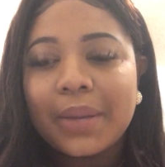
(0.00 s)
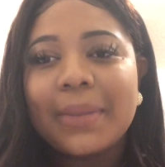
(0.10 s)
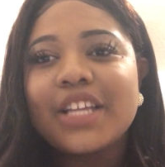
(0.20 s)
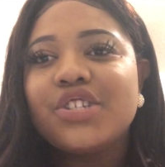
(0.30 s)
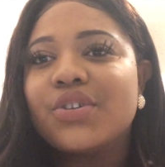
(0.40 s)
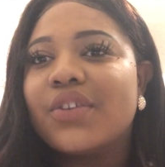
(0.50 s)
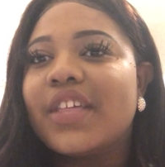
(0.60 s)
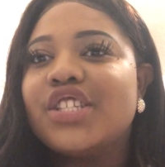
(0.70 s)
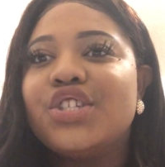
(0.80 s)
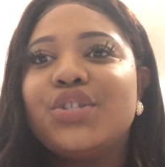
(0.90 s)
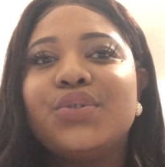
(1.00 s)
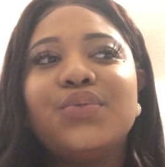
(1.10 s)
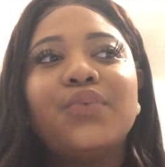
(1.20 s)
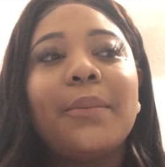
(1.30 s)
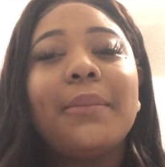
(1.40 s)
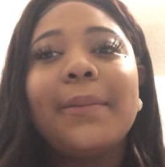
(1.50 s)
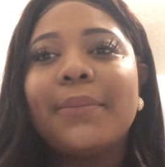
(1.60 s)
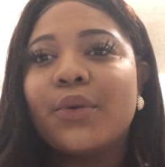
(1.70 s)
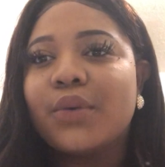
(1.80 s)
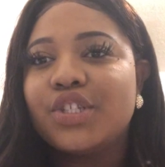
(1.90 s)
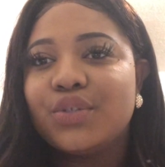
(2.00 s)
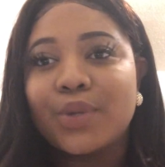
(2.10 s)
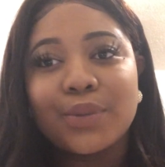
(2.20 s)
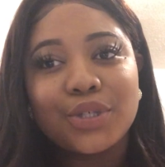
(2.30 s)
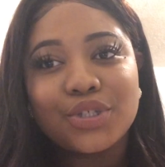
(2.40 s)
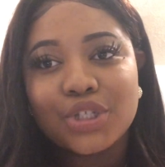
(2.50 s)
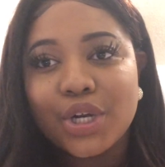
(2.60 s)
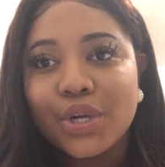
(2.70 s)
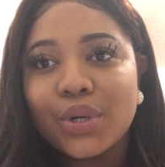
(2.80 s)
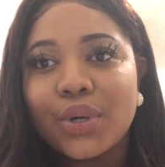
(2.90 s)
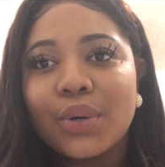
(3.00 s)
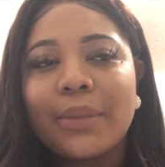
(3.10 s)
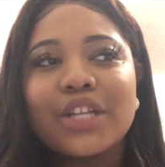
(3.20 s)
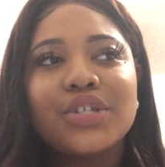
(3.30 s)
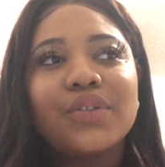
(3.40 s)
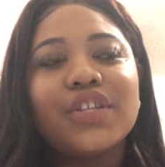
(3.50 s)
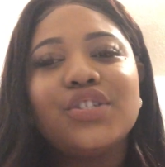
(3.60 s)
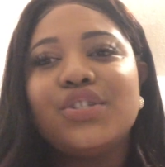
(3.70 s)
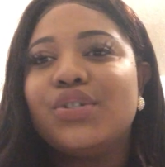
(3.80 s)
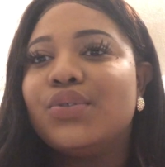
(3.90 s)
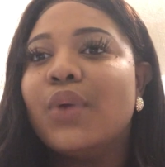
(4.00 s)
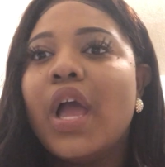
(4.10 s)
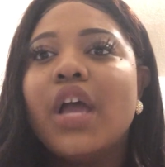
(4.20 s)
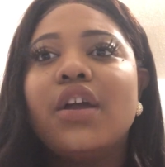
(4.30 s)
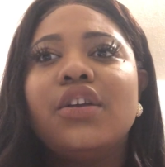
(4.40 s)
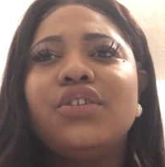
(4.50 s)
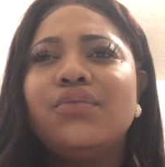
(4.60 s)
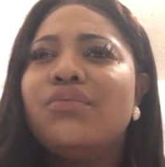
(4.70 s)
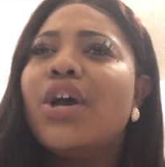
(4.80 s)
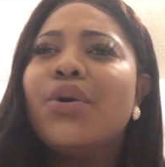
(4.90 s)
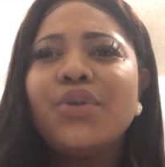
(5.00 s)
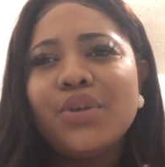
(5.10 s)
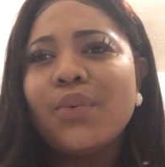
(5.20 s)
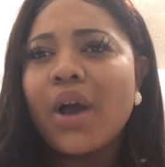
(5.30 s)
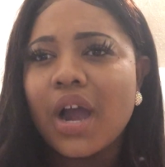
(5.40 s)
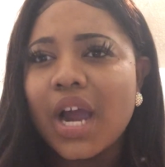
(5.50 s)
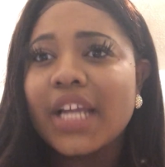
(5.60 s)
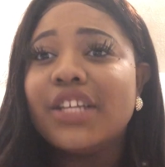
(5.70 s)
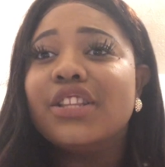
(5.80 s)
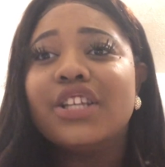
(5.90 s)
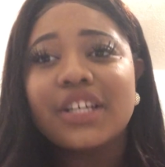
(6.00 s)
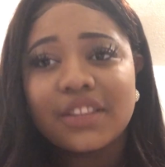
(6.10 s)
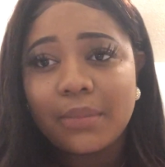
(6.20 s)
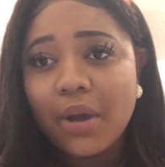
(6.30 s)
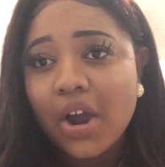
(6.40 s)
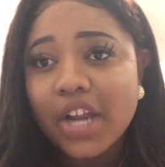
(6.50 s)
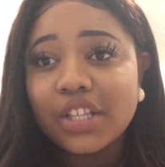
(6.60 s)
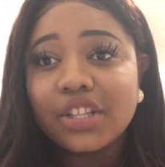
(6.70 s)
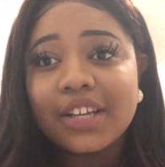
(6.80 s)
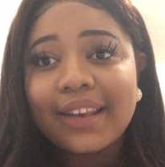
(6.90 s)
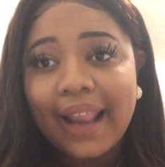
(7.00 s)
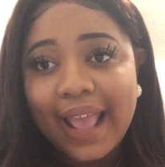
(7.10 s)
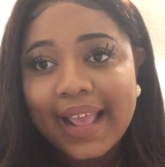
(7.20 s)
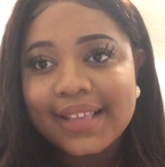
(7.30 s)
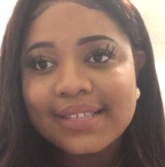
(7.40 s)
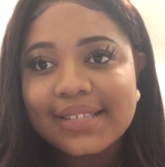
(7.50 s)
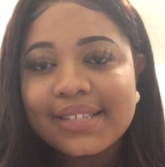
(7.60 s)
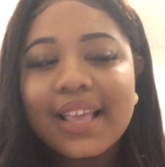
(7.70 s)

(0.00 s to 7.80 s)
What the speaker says: Make sure that you remember what you wrote in your journal. Make sure that you know who you are. You look the part, you look nice.